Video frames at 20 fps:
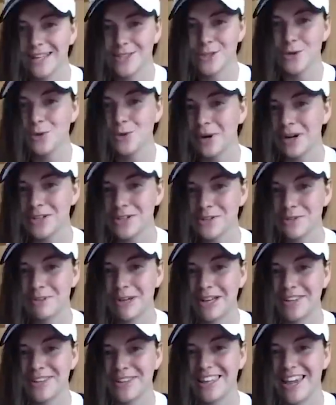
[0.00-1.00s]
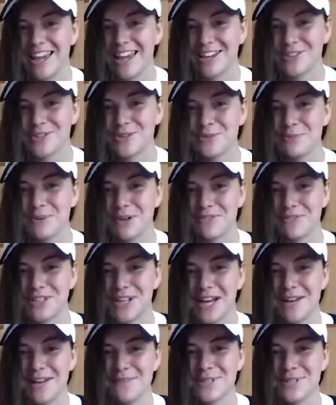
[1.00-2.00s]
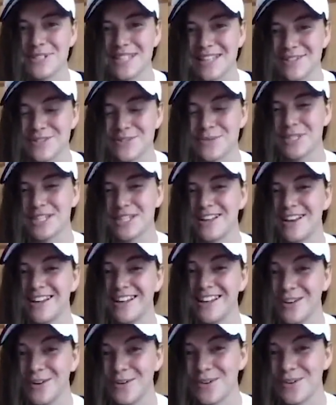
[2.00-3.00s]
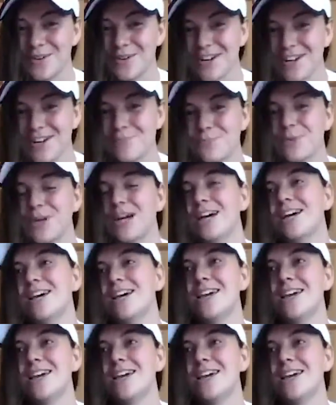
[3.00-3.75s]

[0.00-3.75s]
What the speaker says: too much about the extra bit of time, because it gives me slightly longer, but